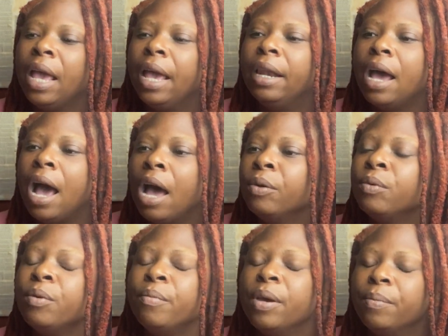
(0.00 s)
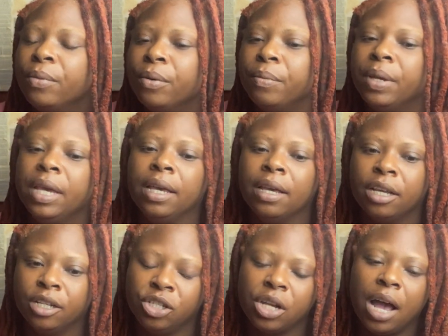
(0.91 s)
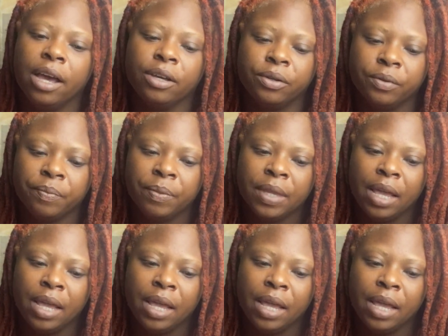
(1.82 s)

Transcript: And I remember being a child,